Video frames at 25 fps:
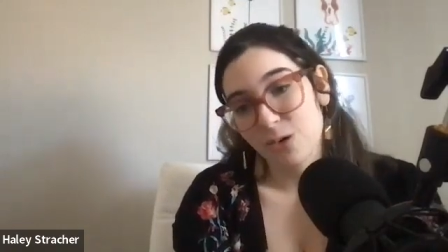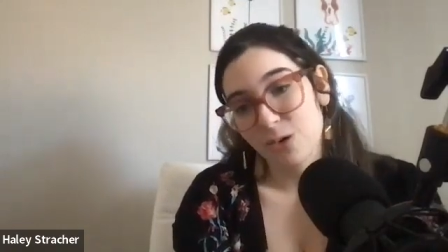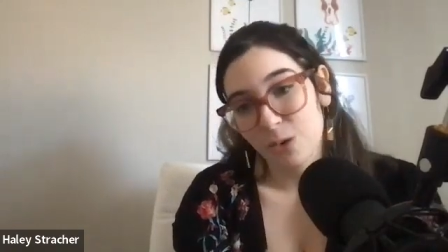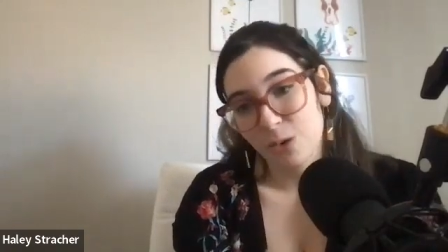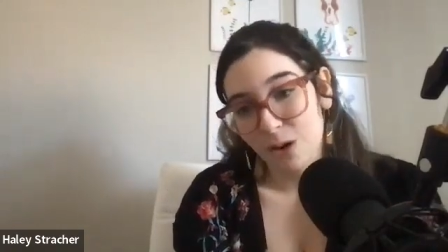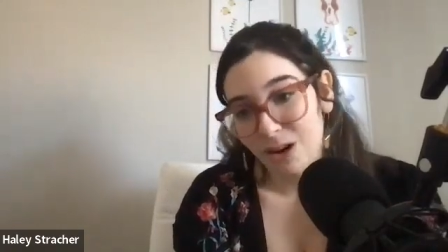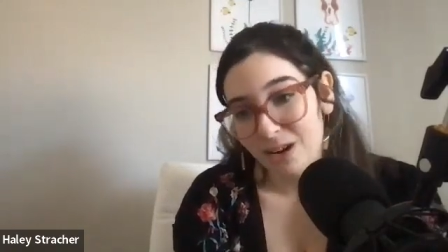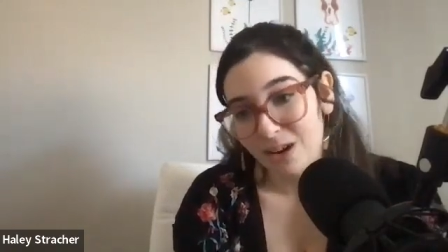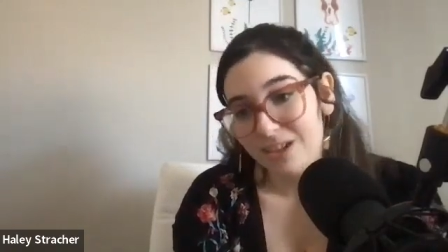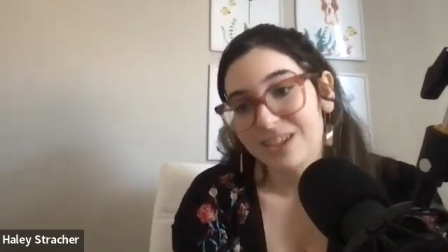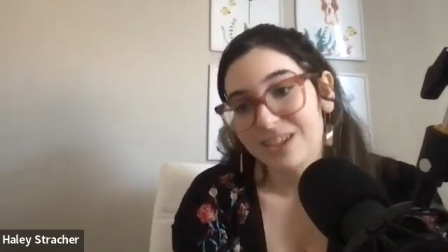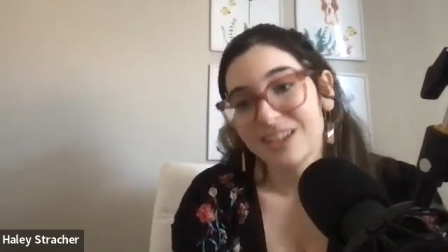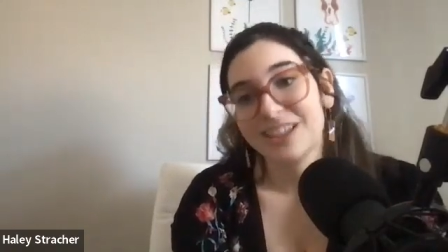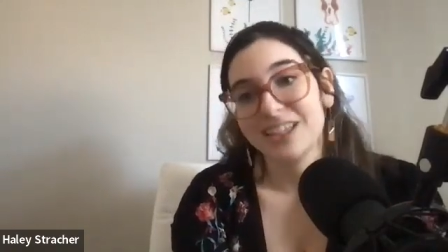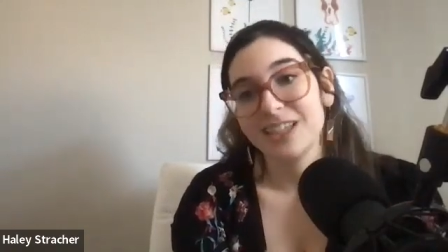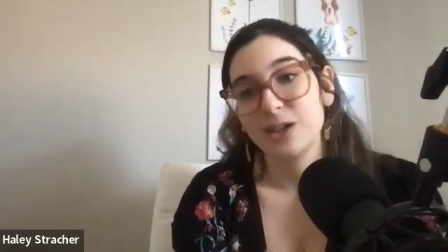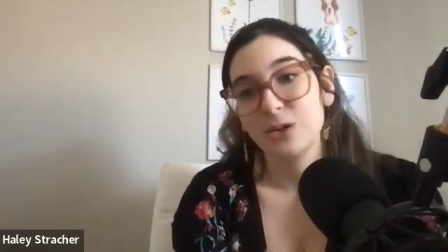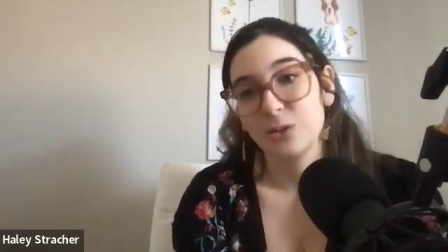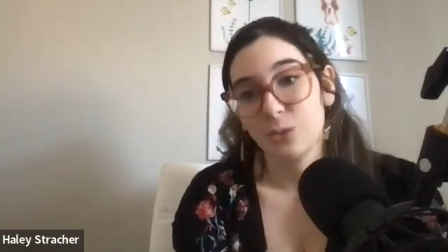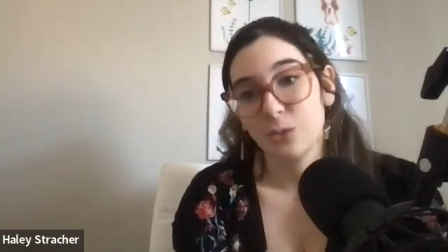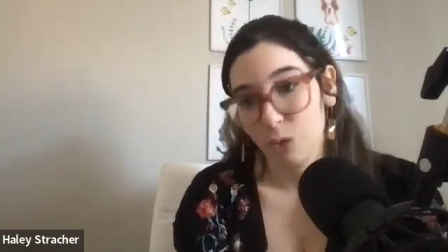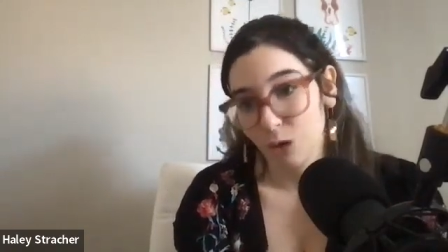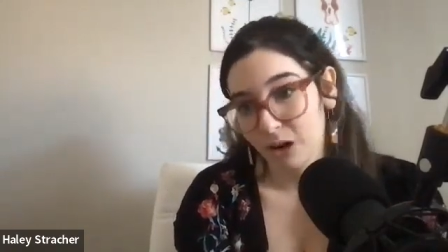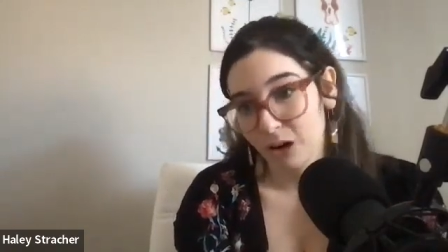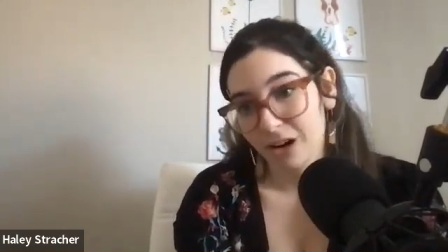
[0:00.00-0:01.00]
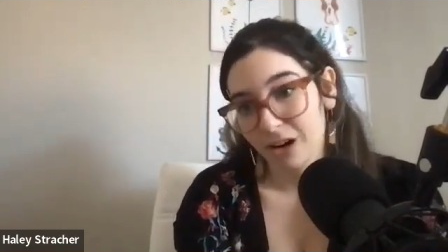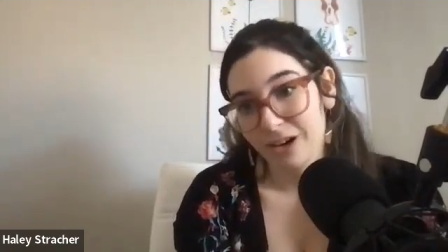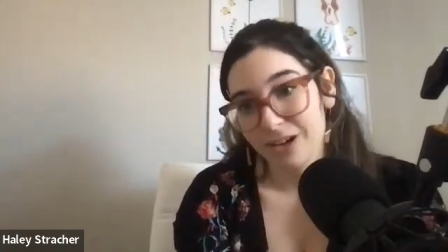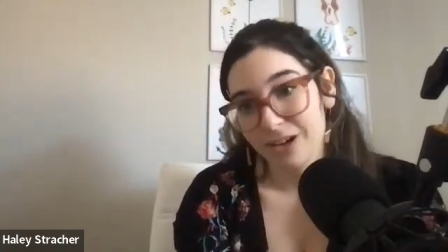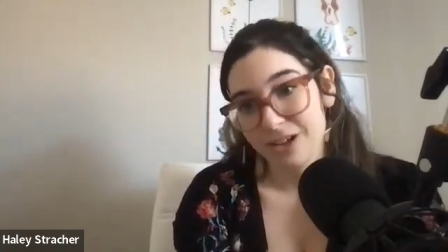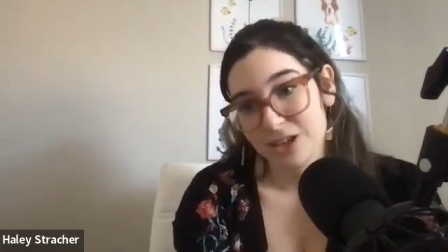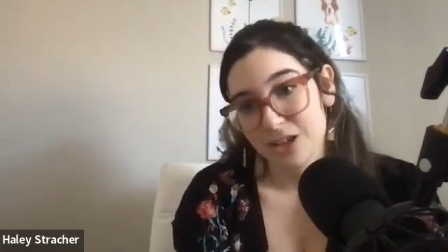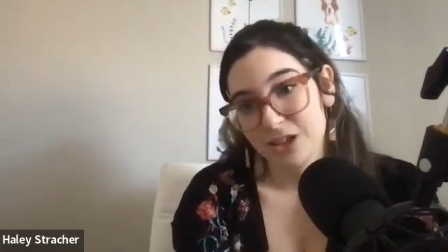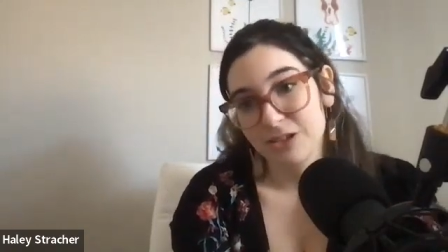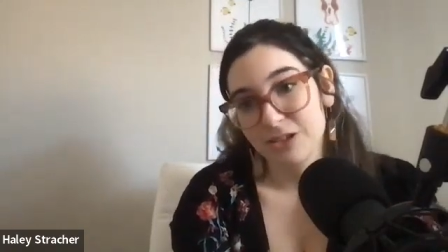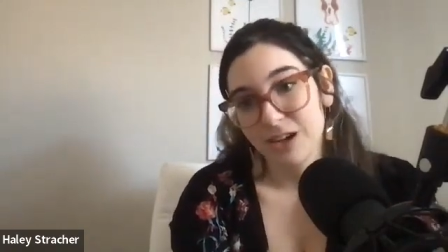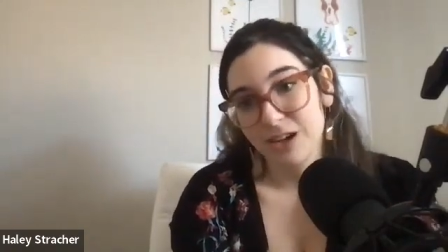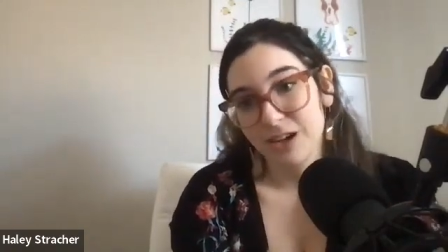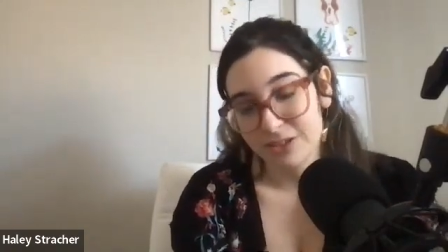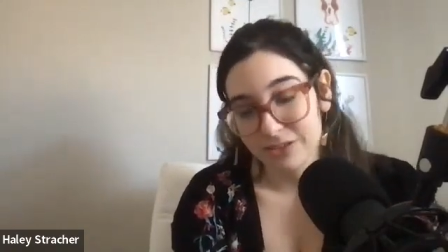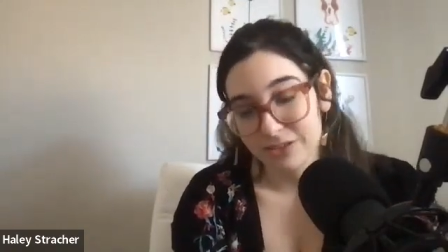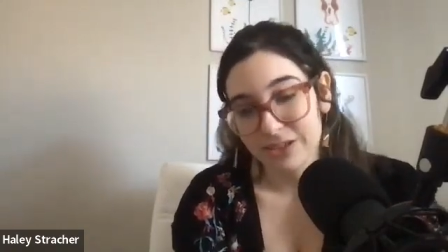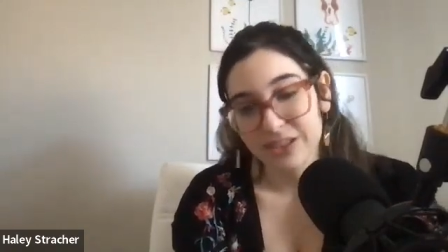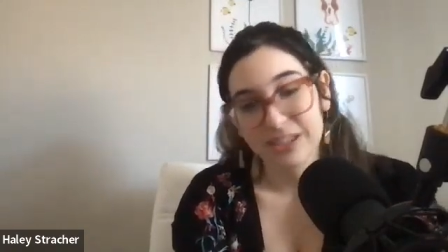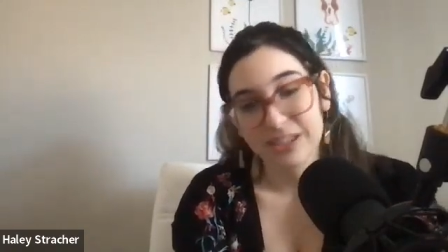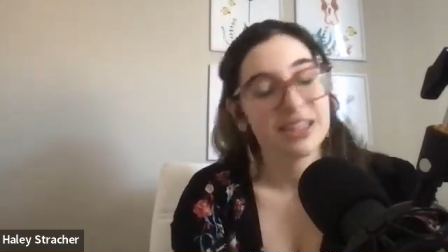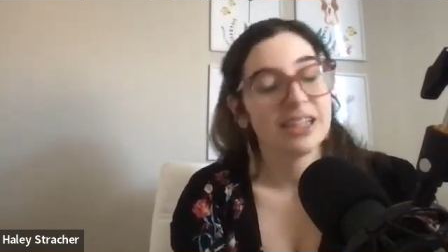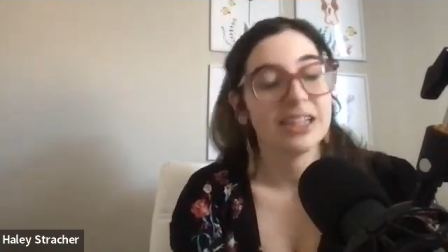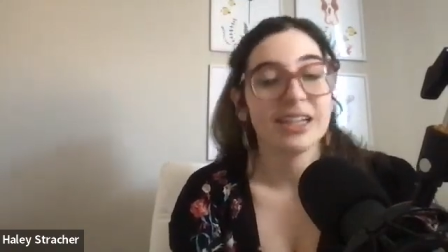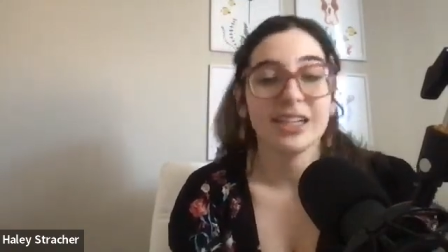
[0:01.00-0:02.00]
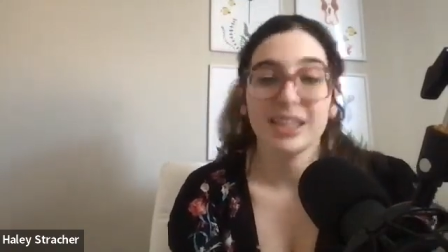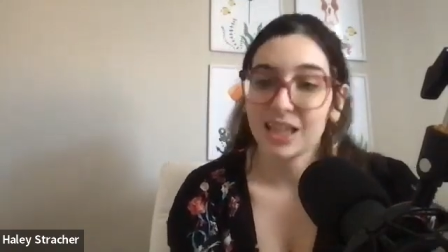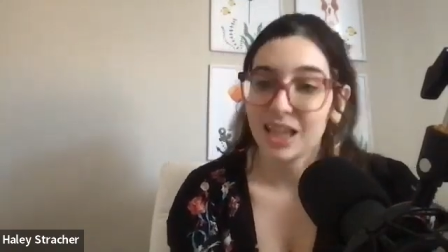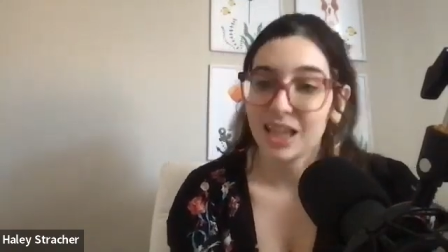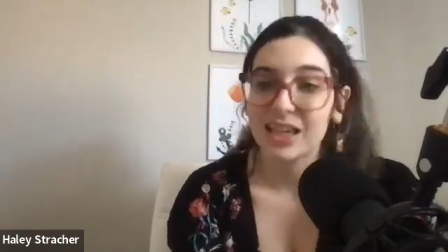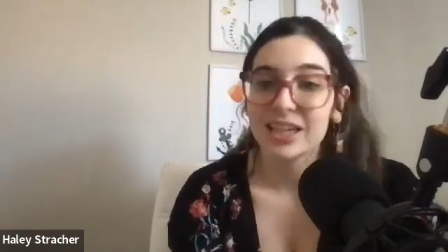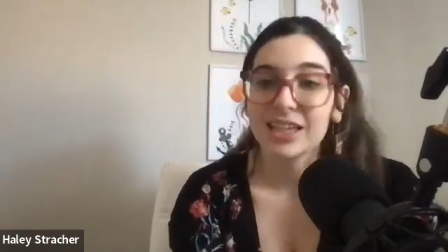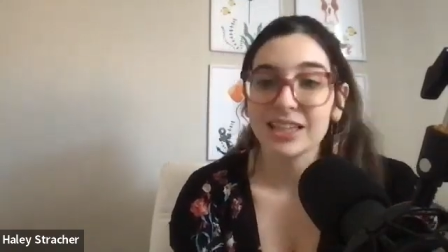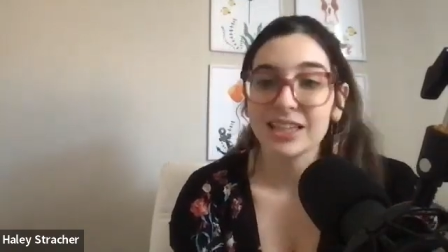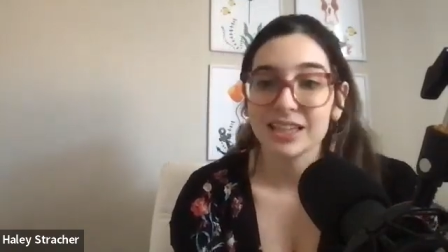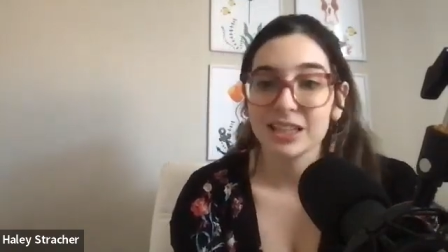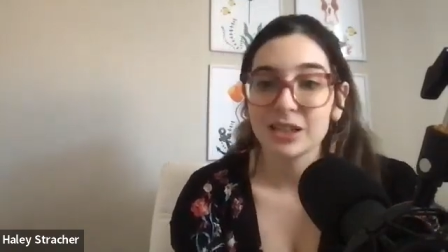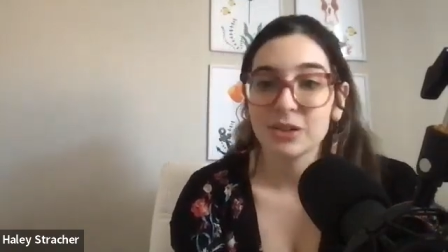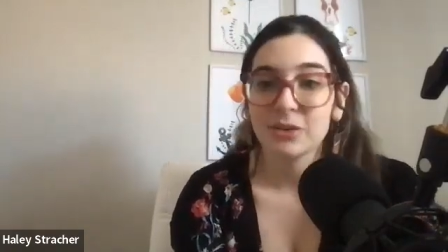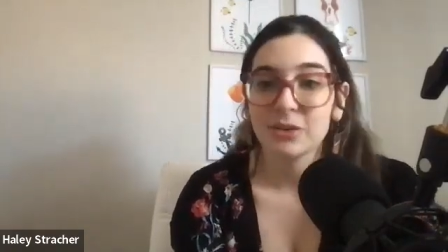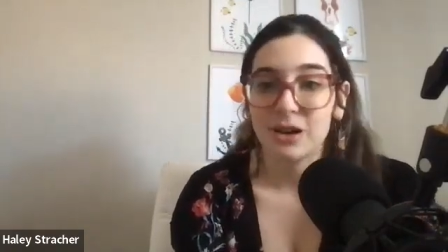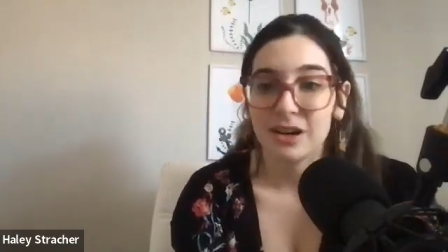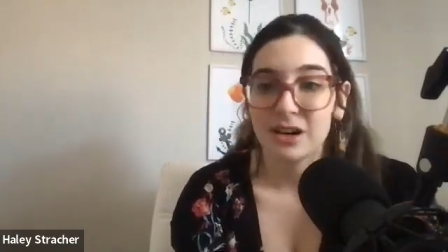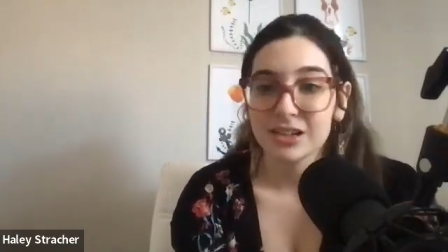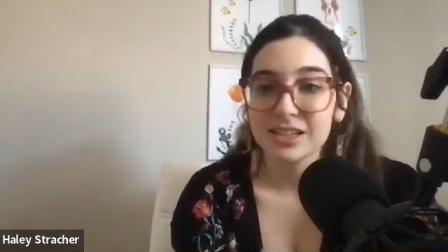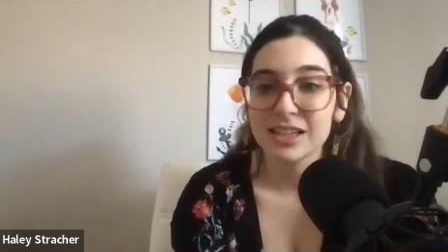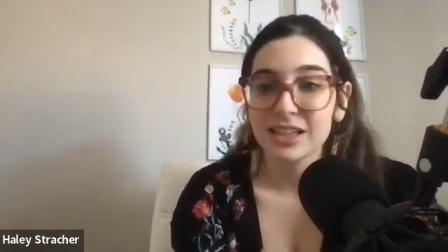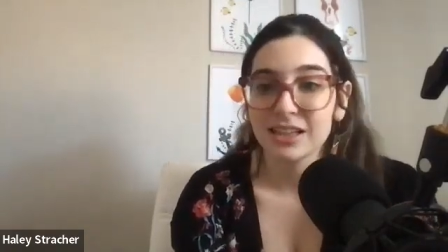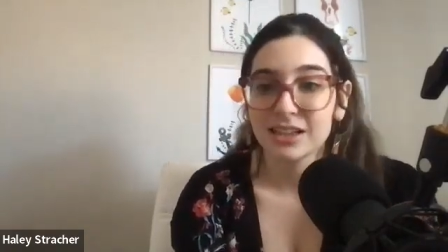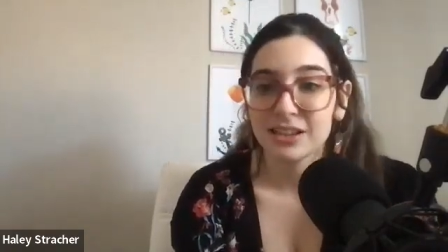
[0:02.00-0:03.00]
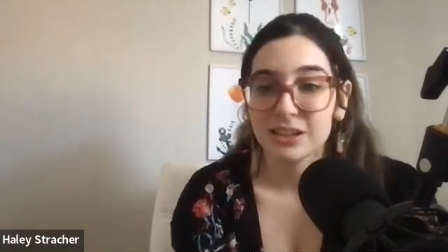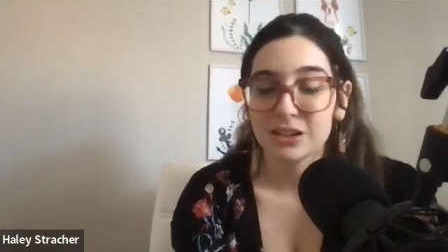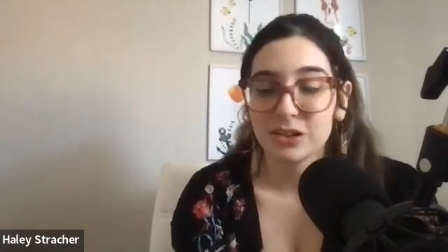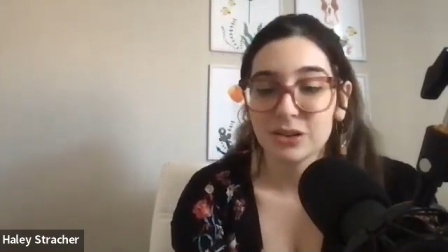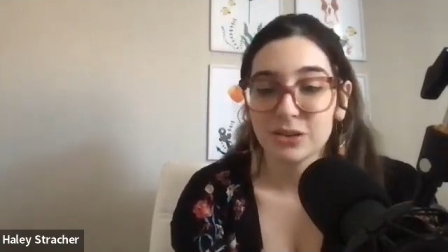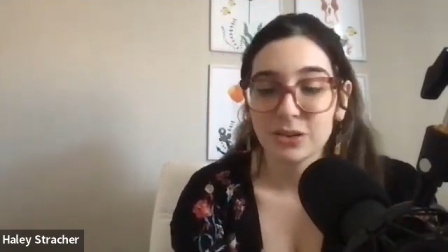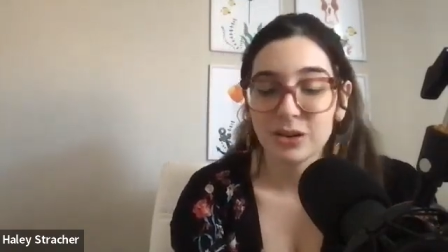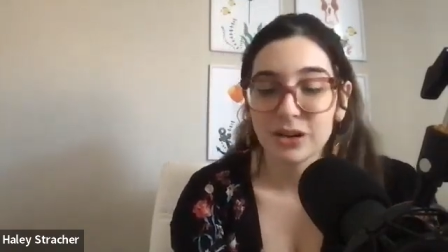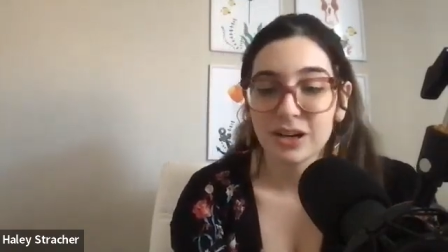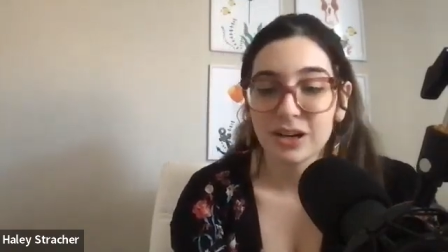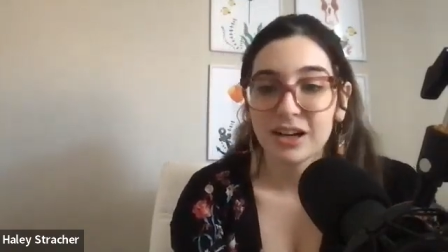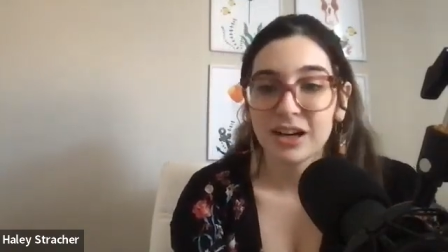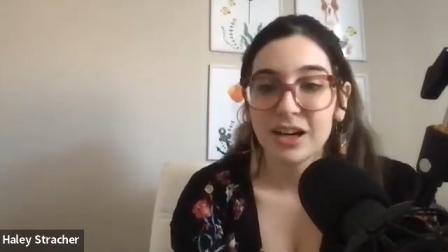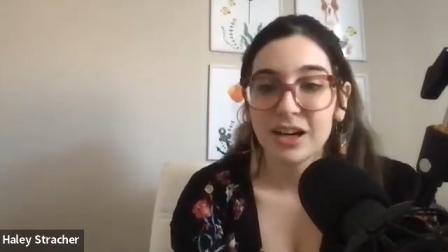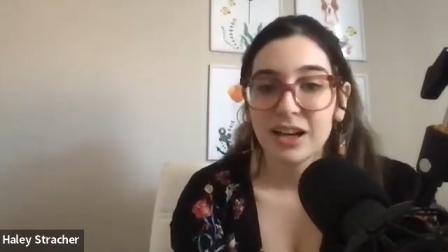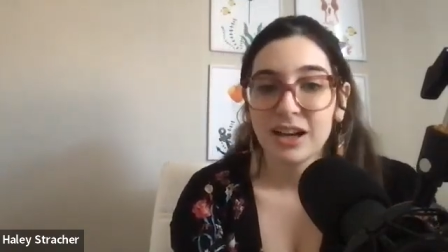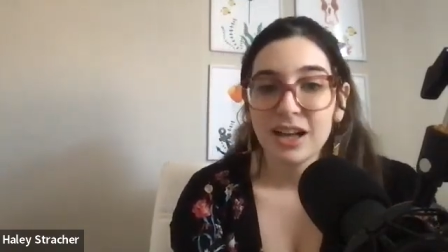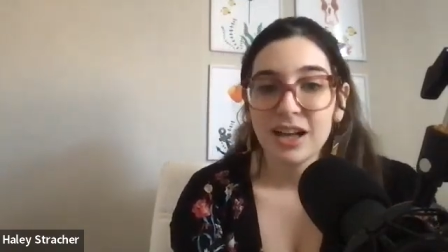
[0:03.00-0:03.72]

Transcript: quality work to every like client that walks in the door.